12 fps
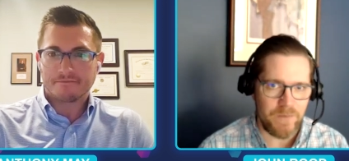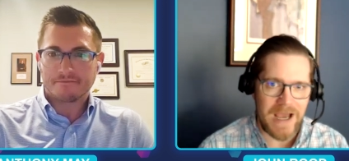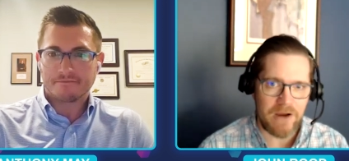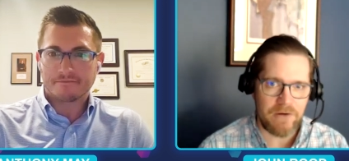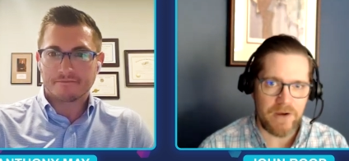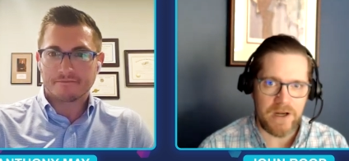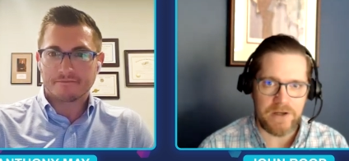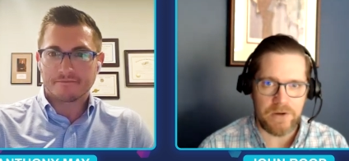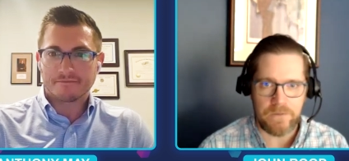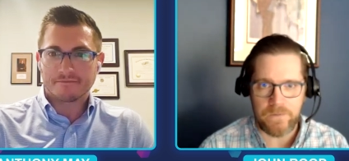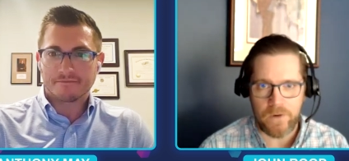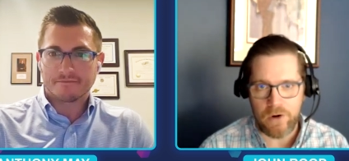Speaker 1: your background, and your
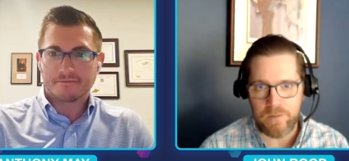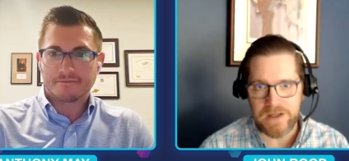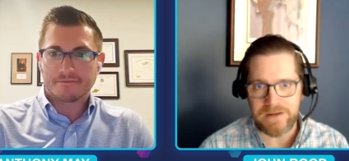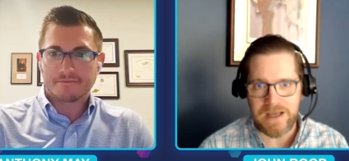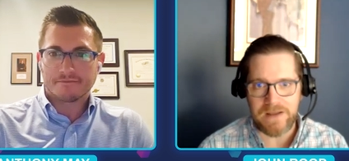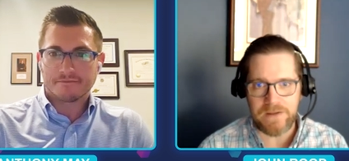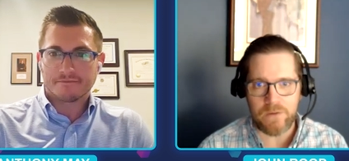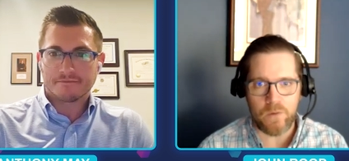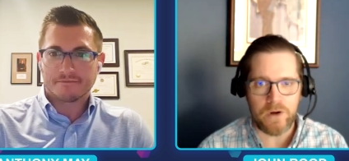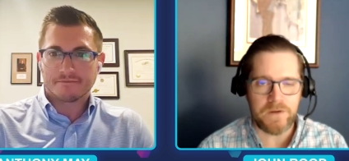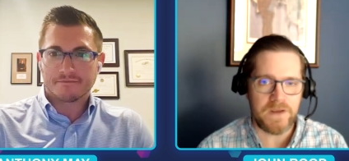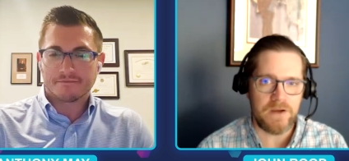firm, and and the
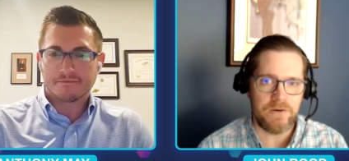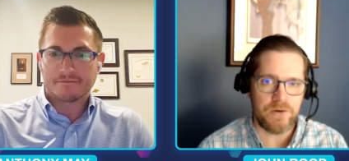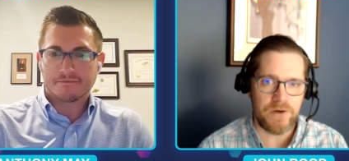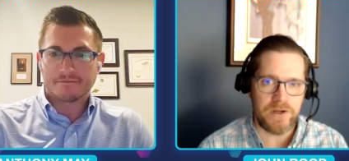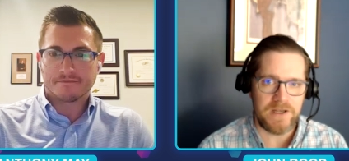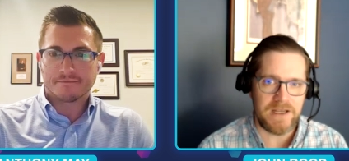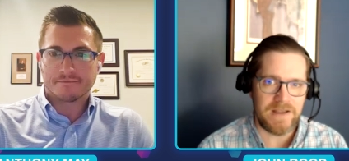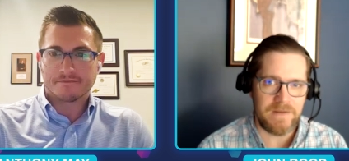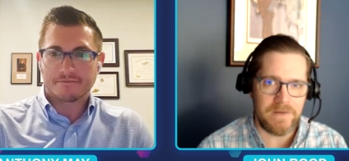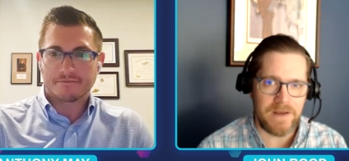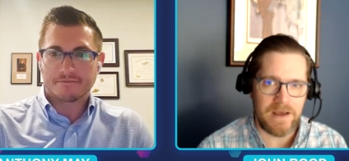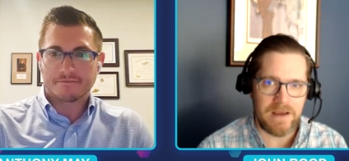work that you're doing in
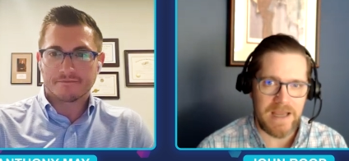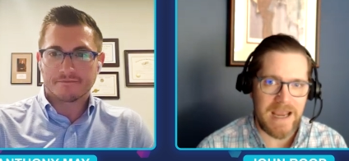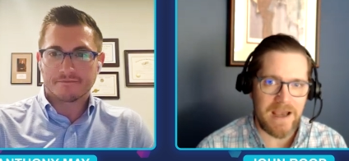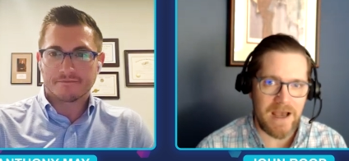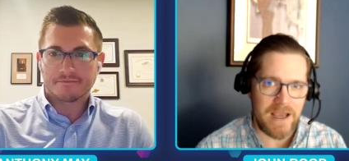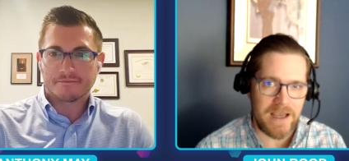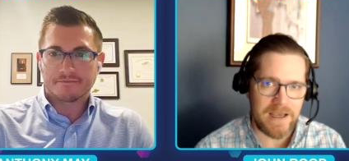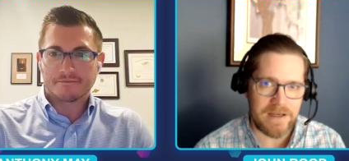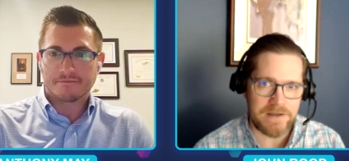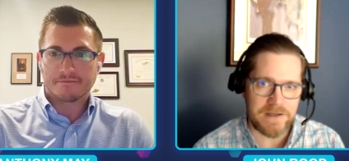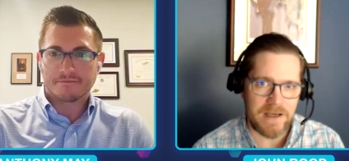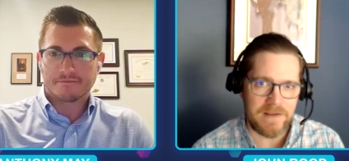the AI
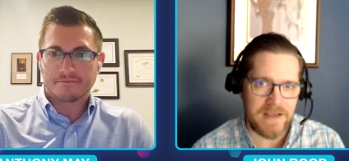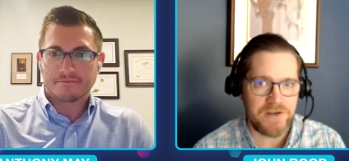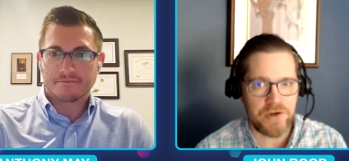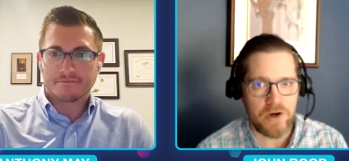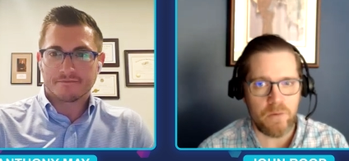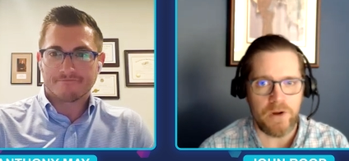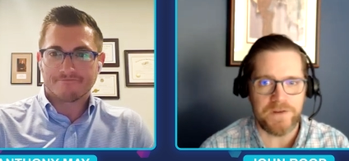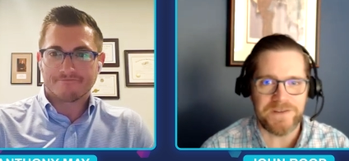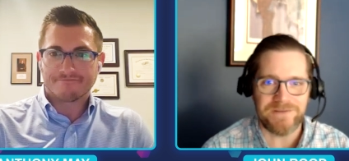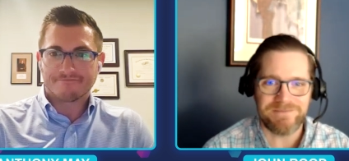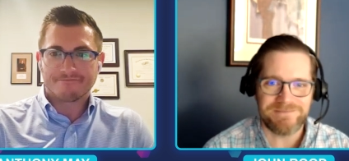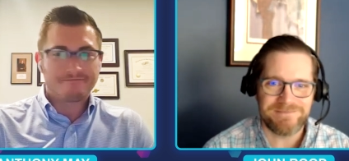and uh, in the HR worlds.
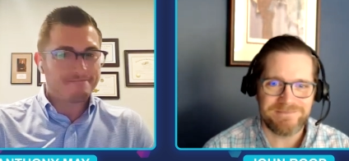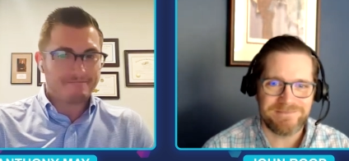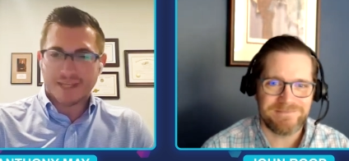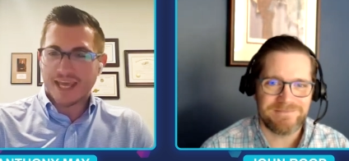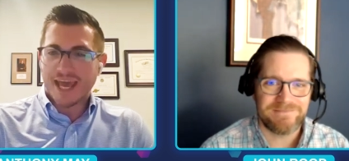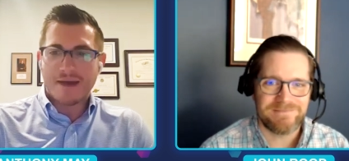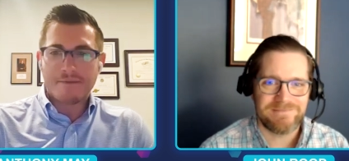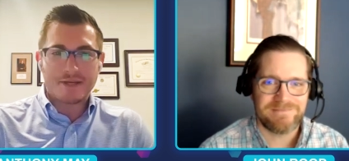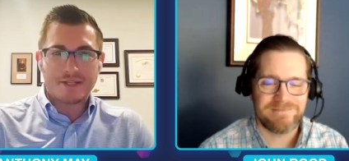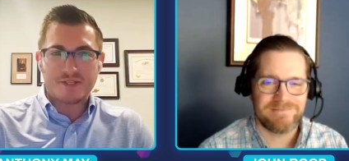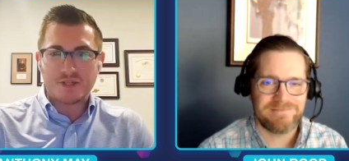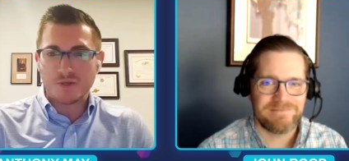
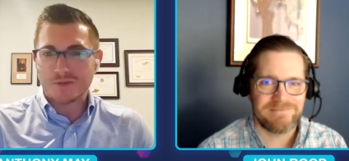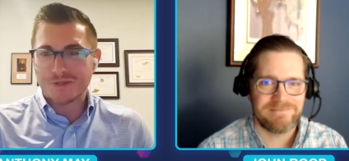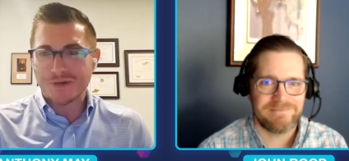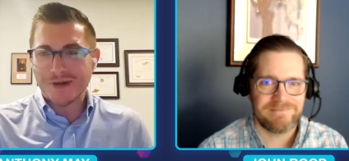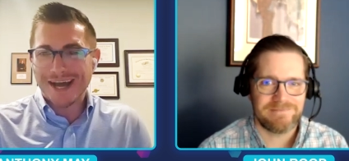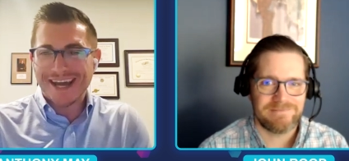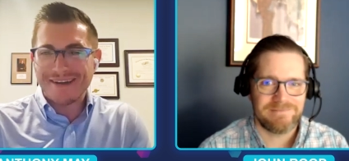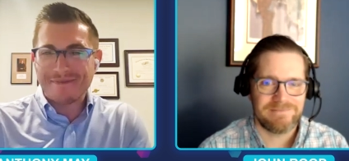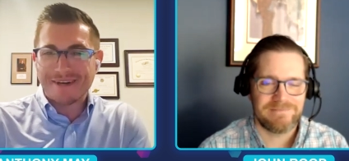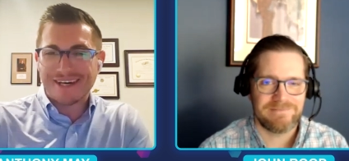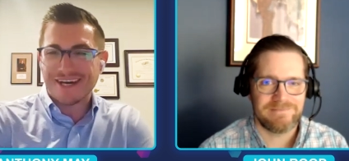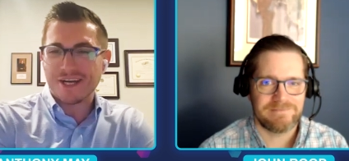
Speaker 2: Happy to. So I am
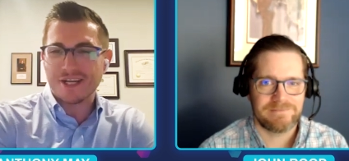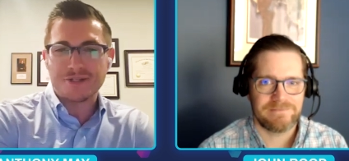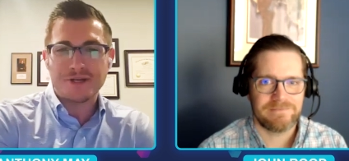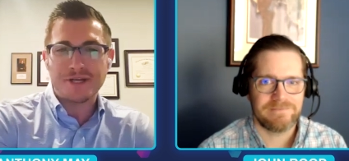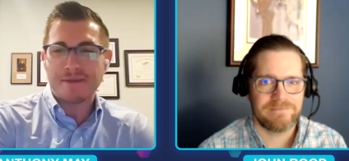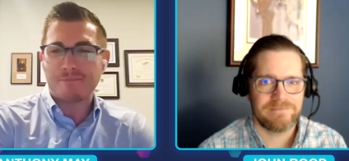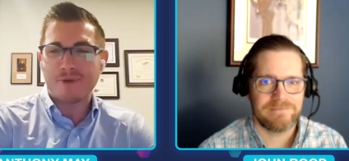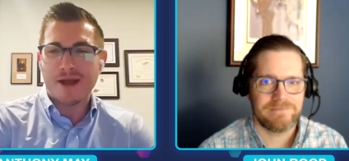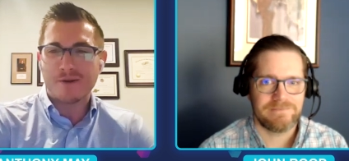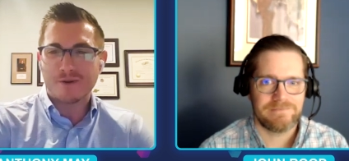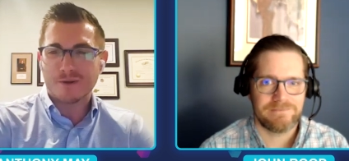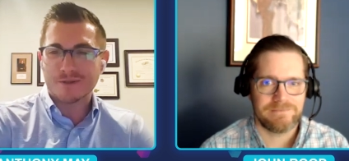a, an attorney at
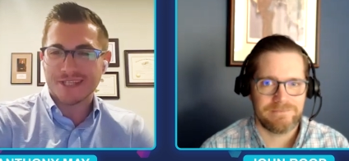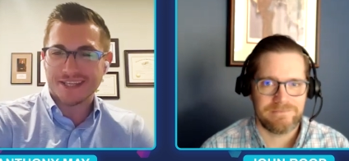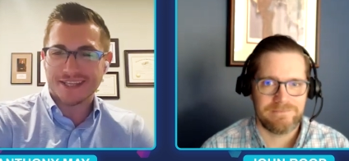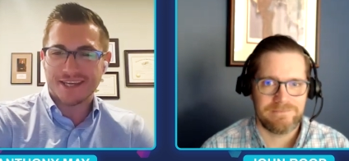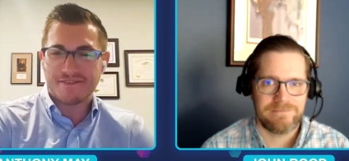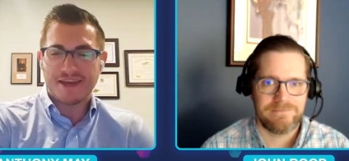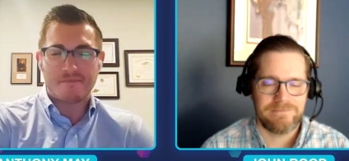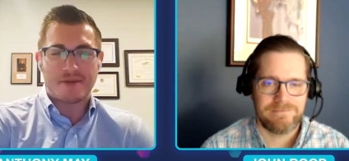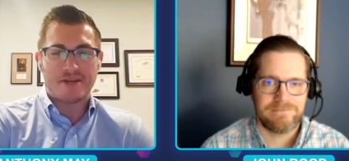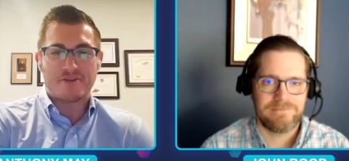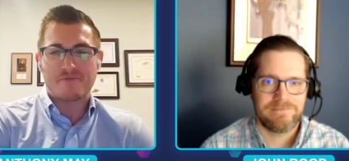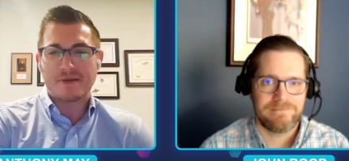Brown Goldstein and Levy. I've
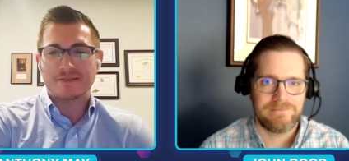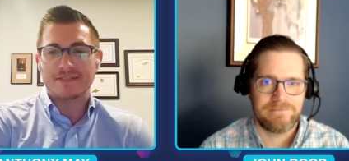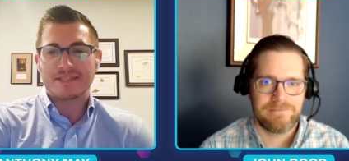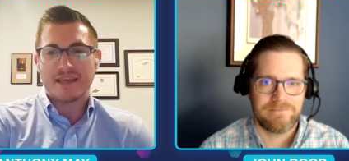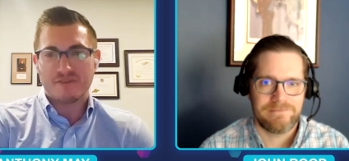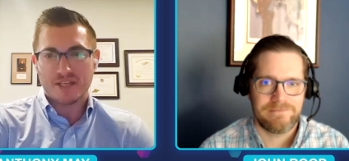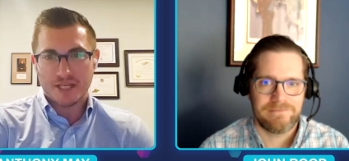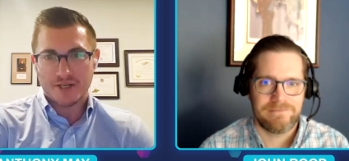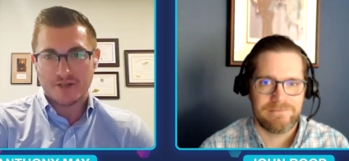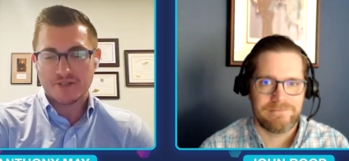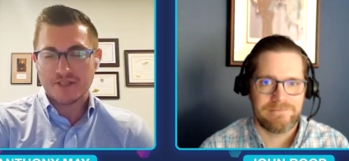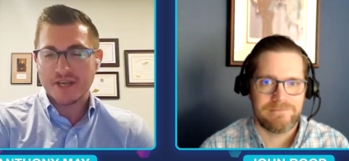been here for about seven
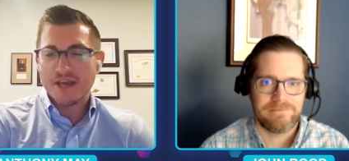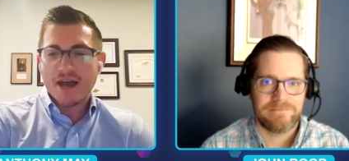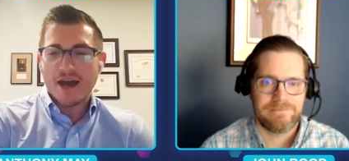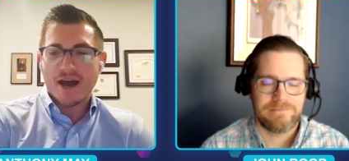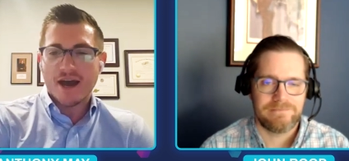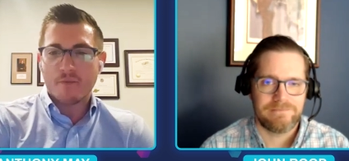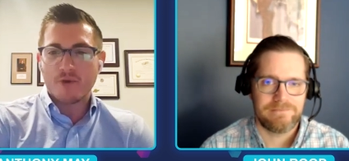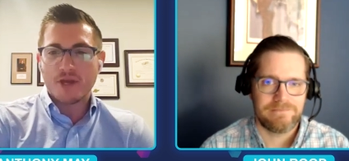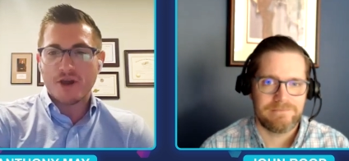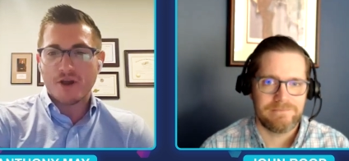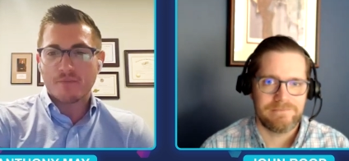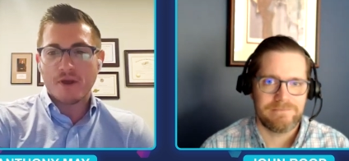years. Um,
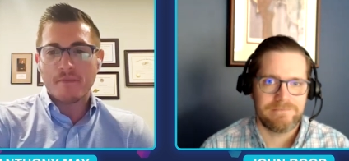we are